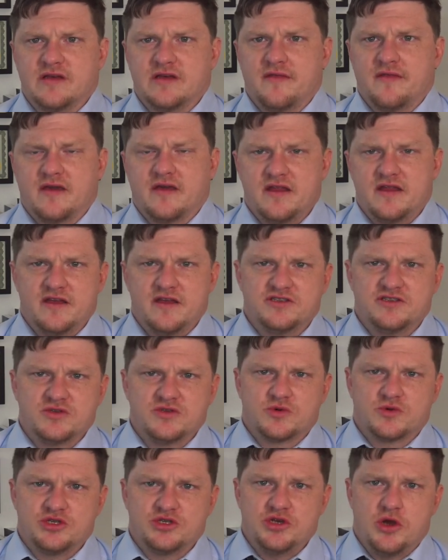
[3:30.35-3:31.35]
that the
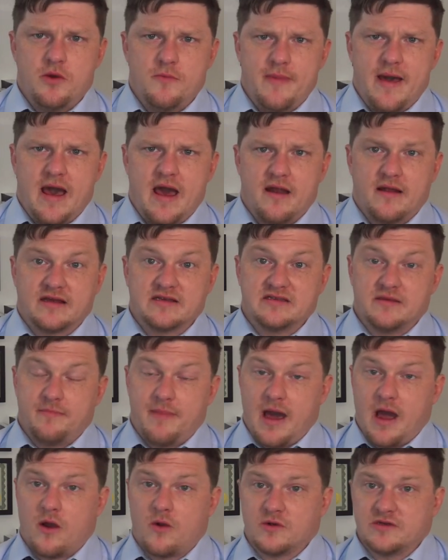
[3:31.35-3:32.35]
conditions were so bad because the
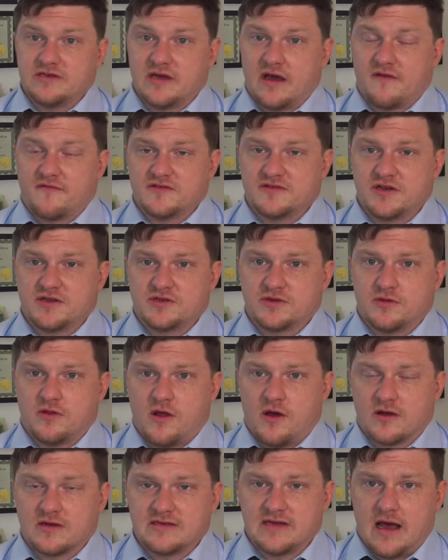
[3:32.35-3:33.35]
power was out for such a
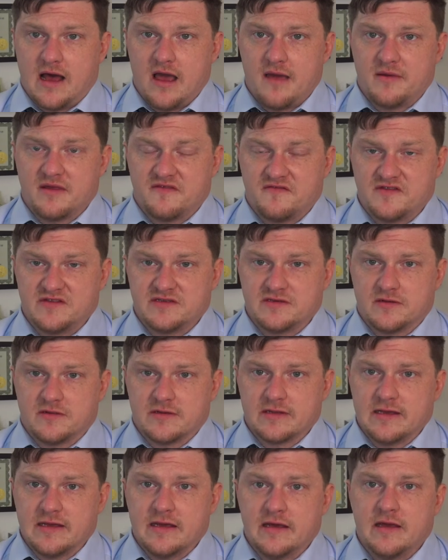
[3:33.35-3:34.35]
long time at the
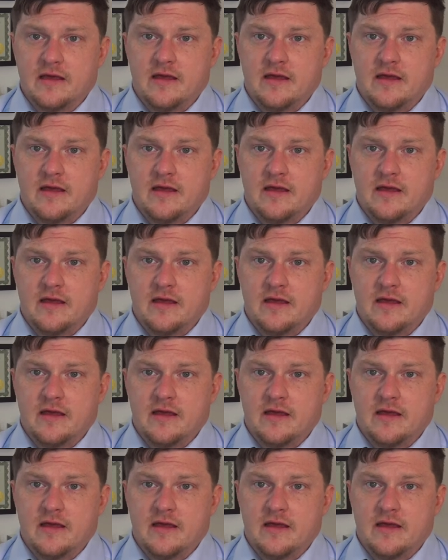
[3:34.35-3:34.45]
facility